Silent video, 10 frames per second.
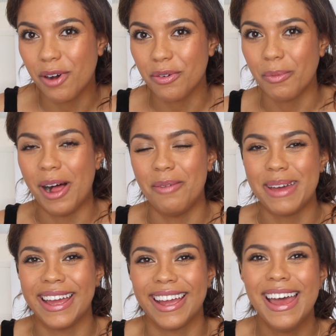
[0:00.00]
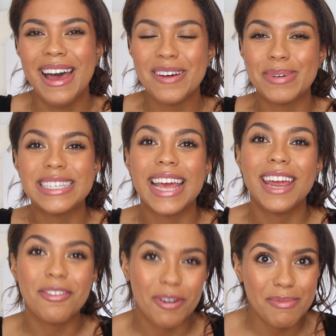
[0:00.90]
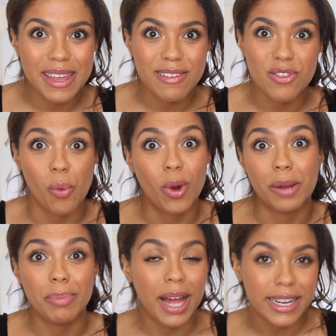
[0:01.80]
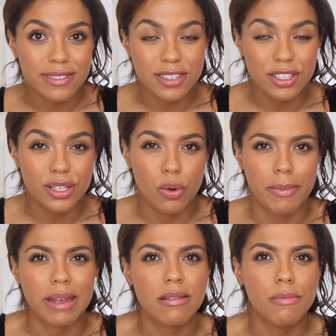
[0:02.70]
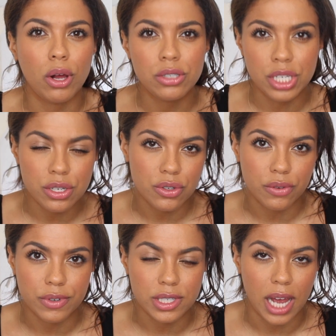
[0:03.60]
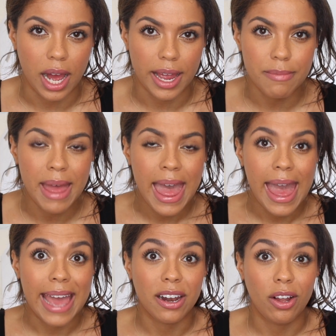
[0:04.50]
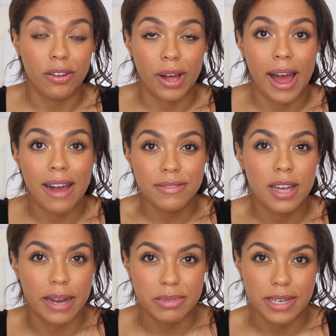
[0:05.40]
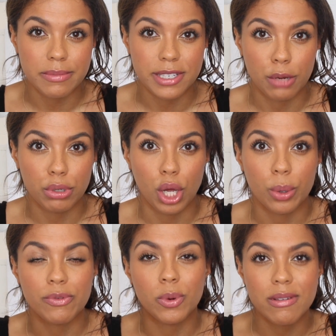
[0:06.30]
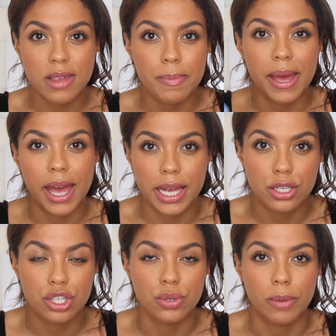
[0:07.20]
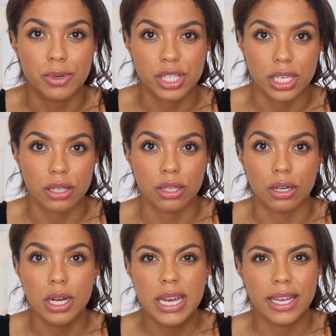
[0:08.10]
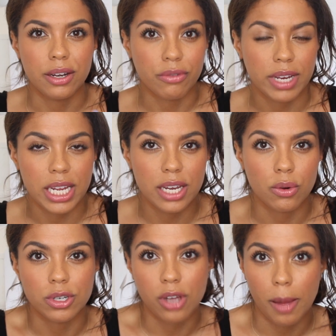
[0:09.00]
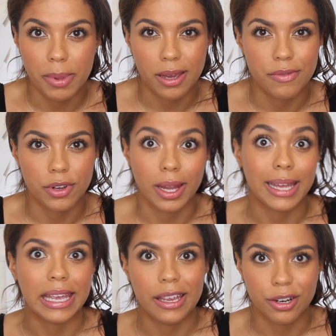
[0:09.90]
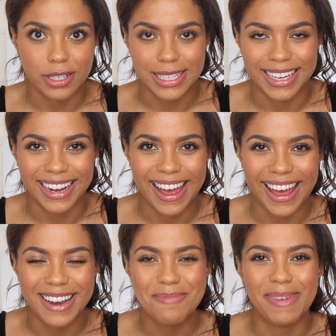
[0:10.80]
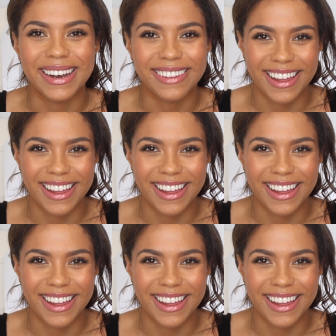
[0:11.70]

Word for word: overwhelming, but take from this what applies to you, make small changes over time and I'll have timestamps down below if you want to skip ahead to a particular ingredient or topic if you're like eager to get ahead, but